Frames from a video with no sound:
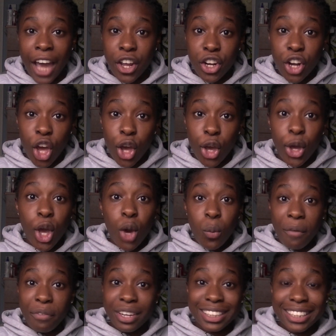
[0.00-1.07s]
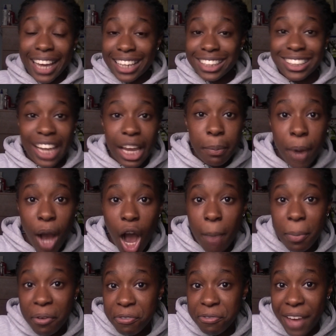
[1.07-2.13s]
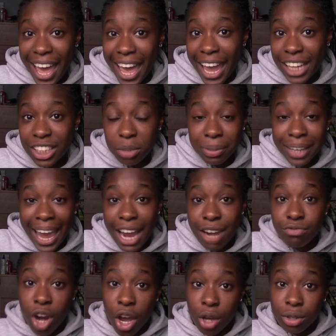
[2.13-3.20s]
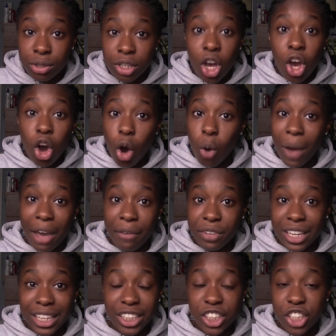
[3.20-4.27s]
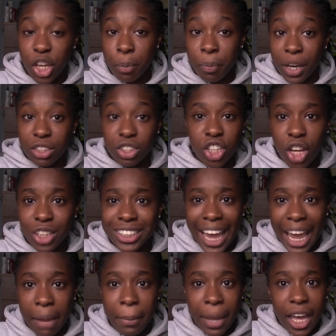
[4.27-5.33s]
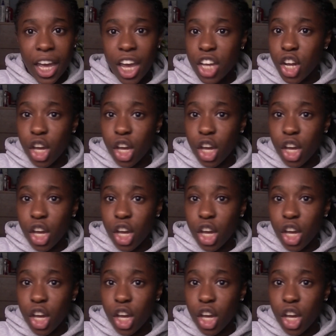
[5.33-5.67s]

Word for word: I don't know whether you need to get a shape up, a fade, some cane rows, or whatever you need to do, but you know, tame it.